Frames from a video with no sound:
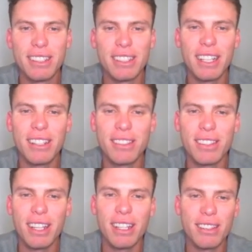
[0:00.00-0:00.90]
How do you do
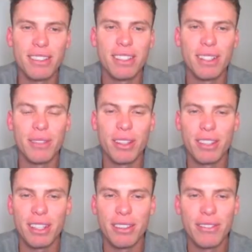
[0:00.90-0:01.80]
that? I'm lost
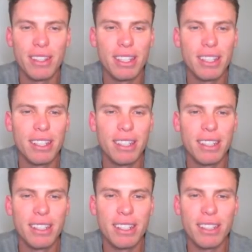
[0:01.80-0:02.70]
here.
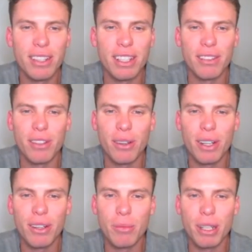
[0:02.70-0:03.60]
Cleary in a four. Oh,
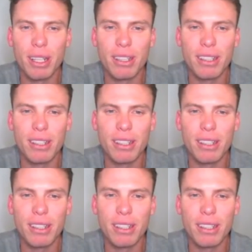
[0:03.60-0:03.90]
you bring it.